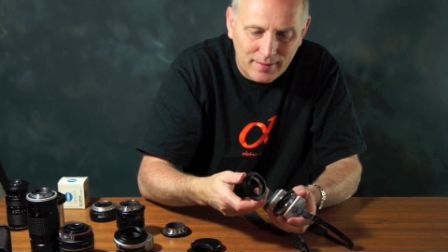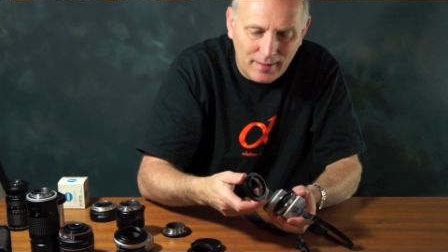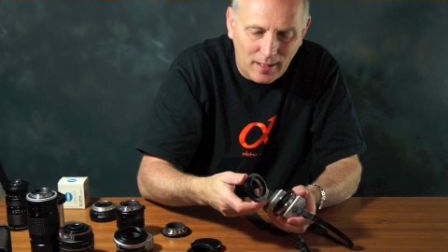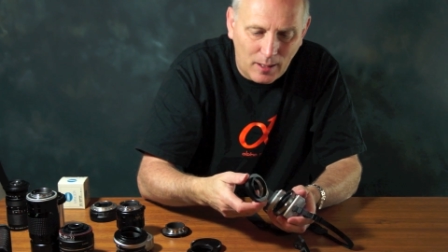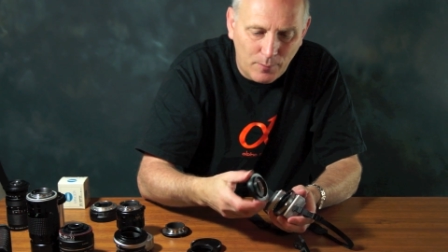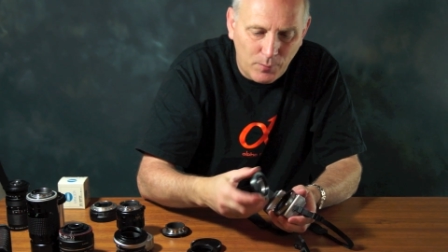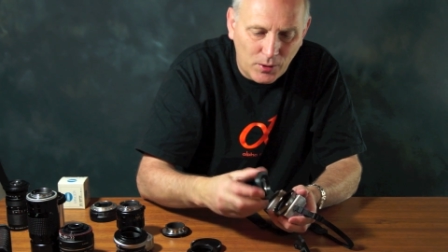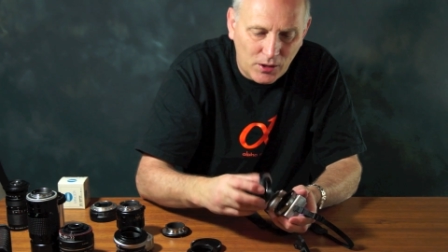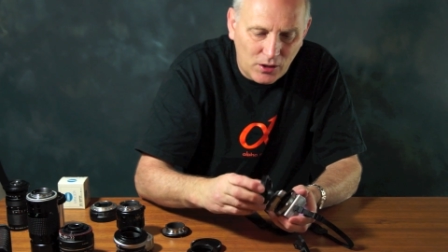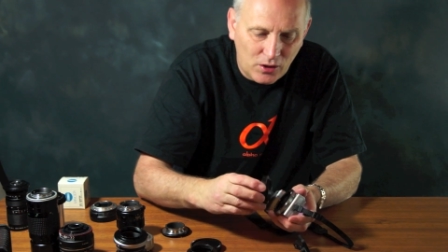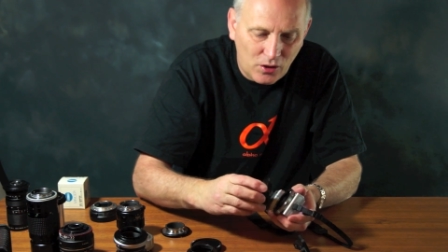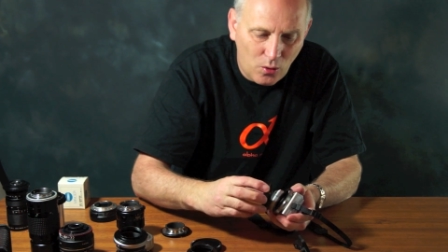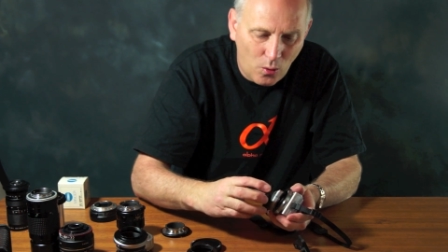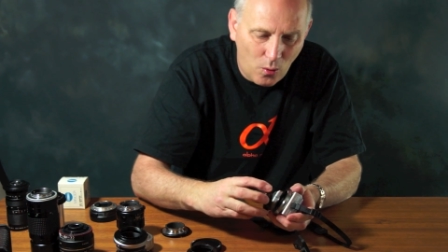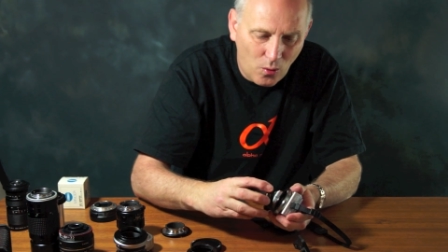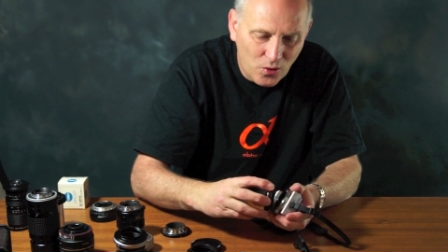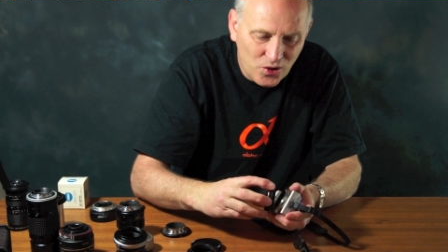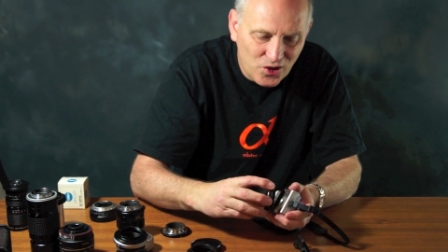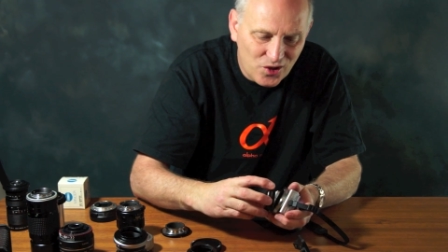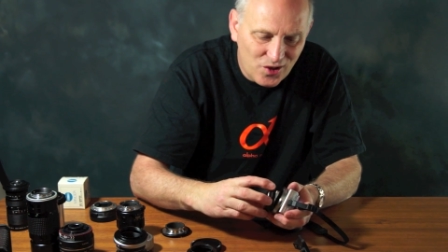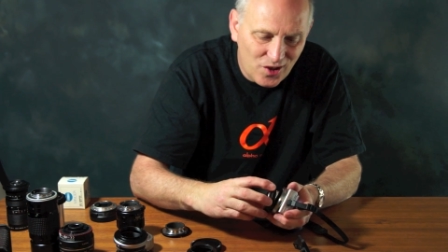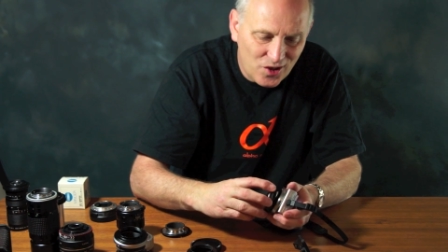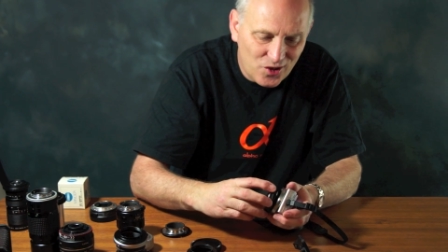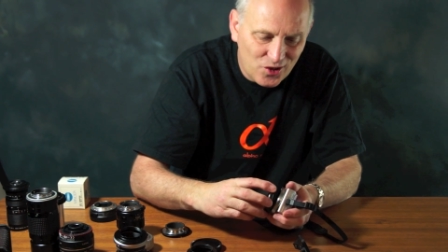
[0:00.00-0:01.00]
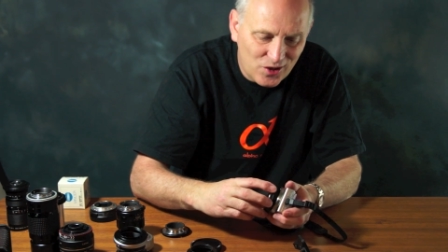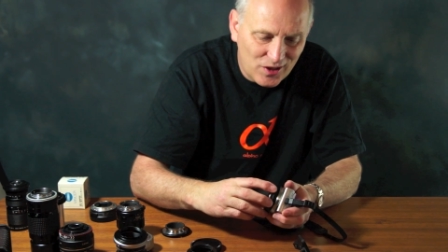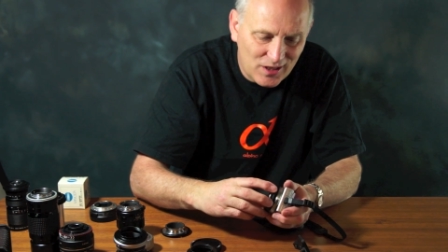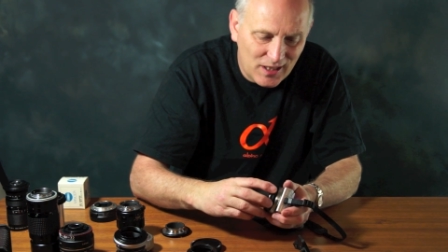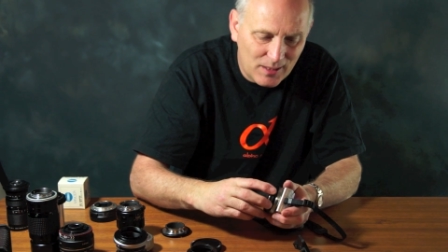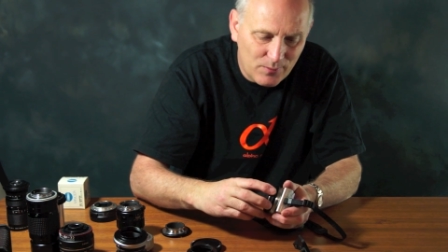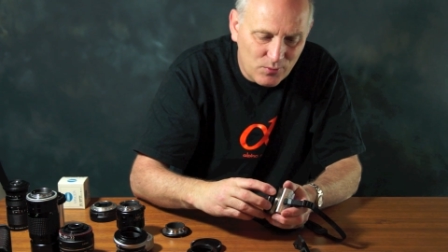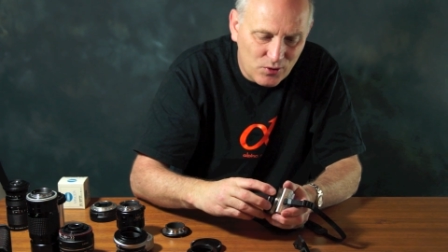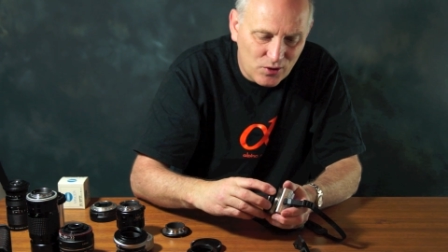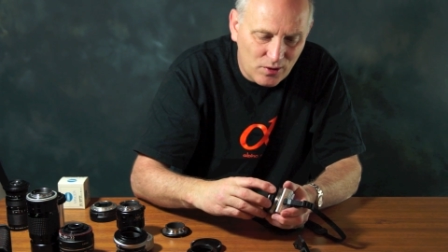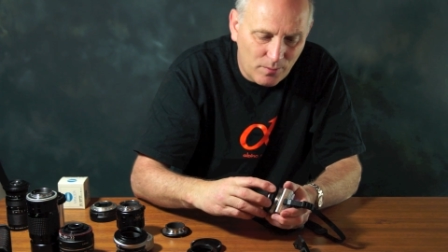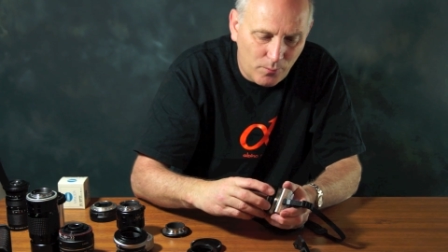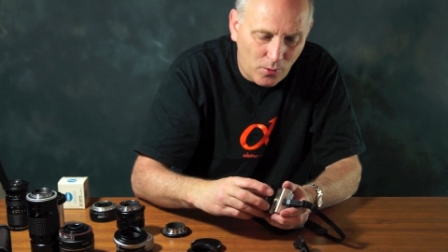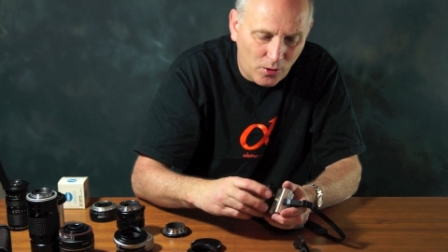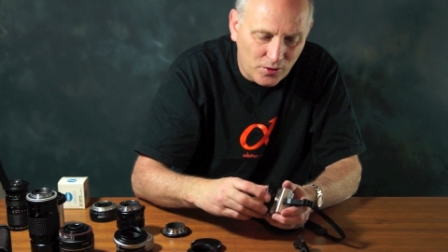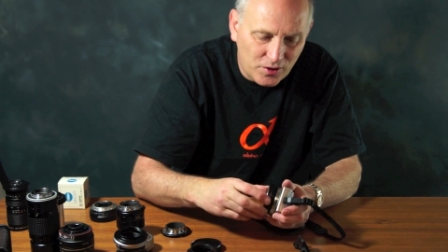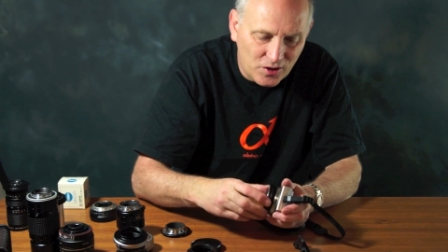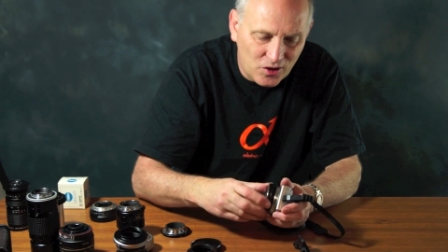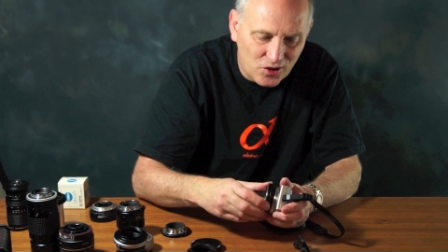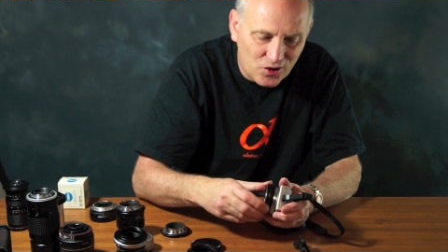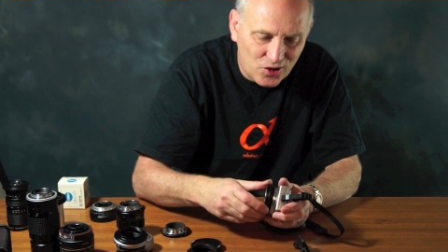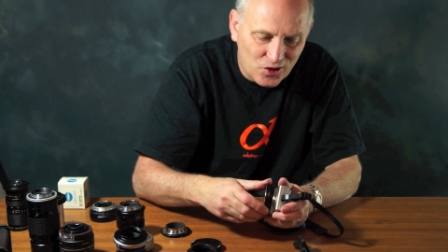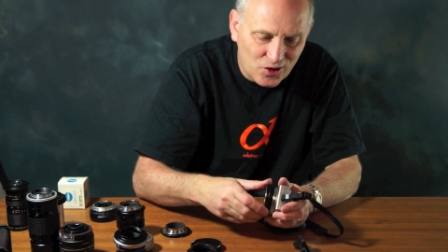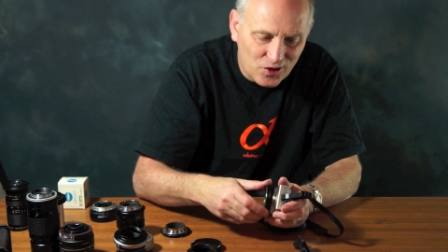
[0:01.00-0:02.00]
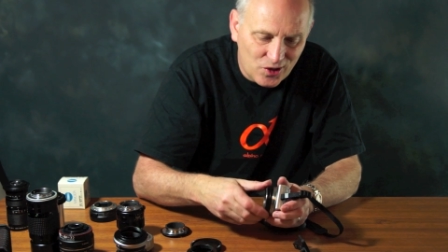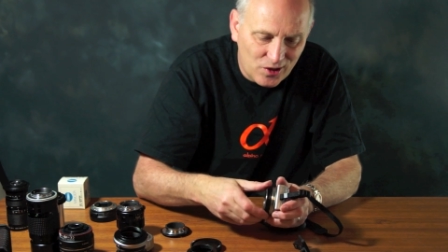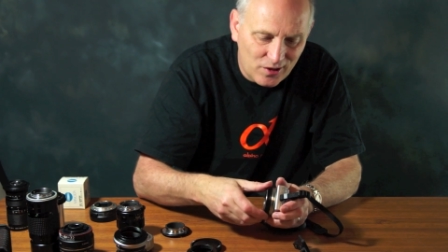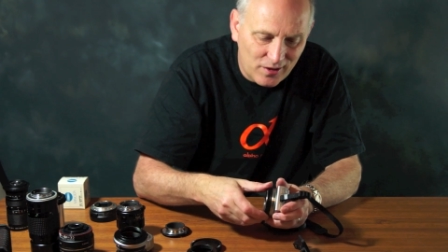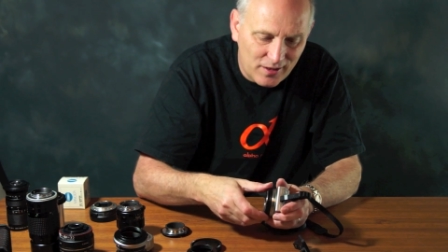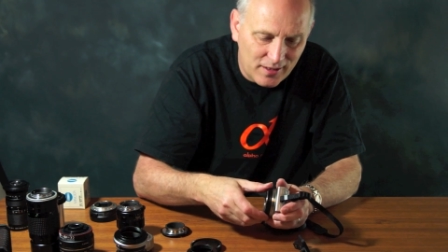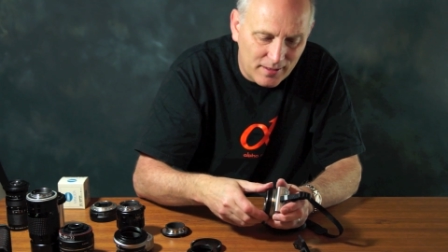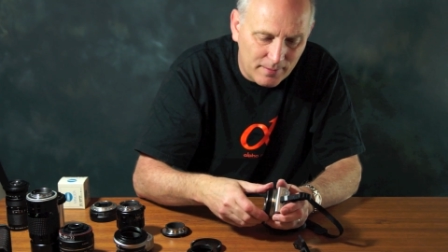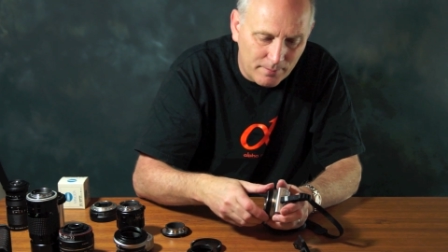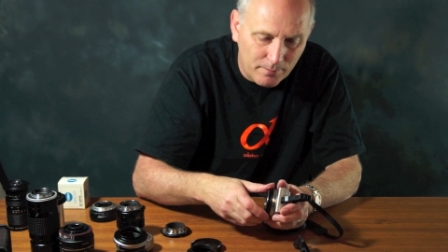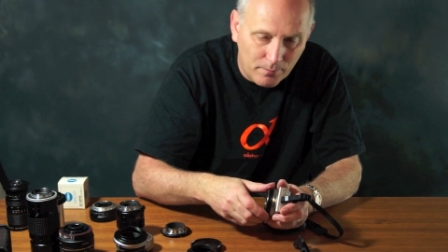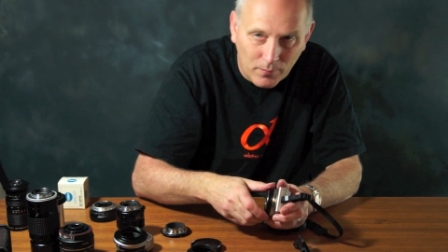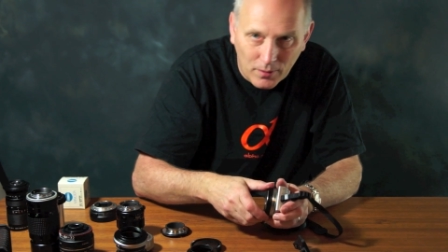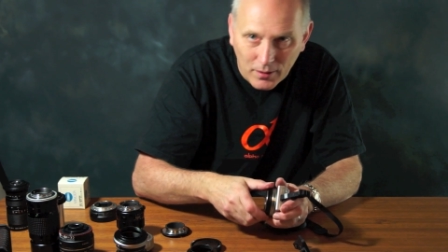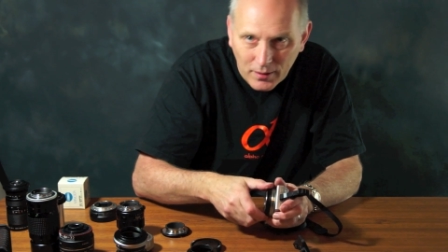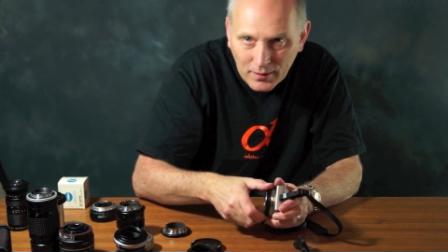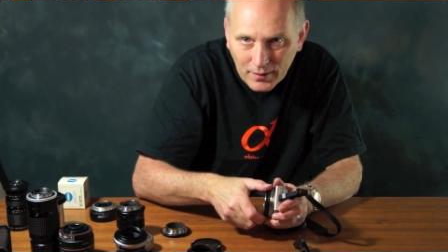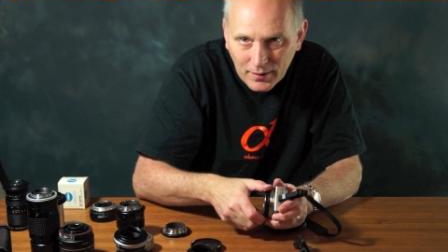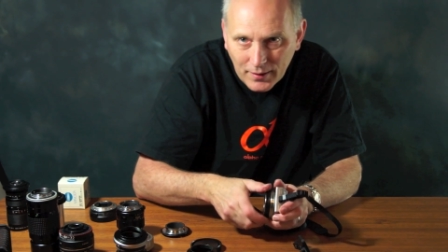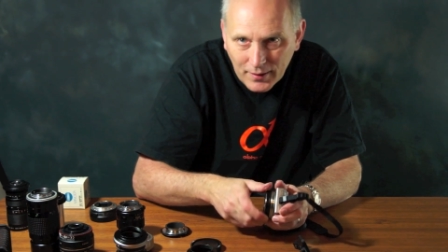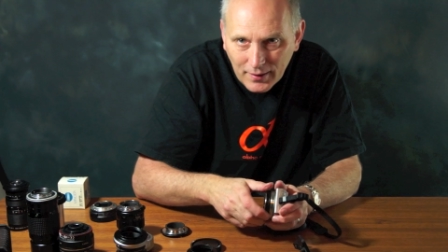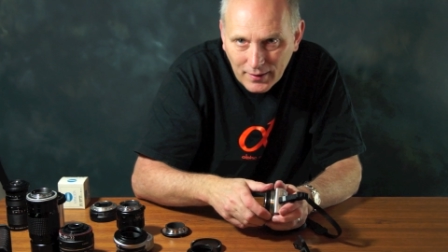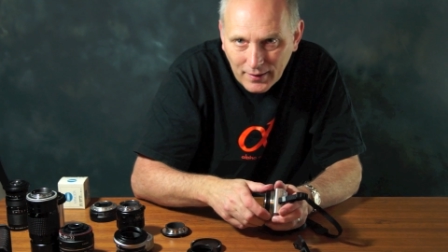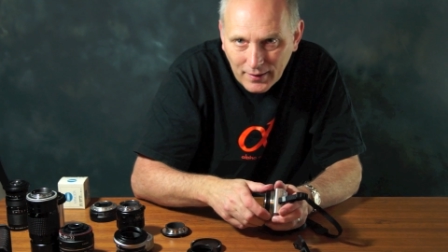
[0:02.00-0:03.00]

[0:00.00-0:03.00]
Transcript: Now, because this keeps the body slim,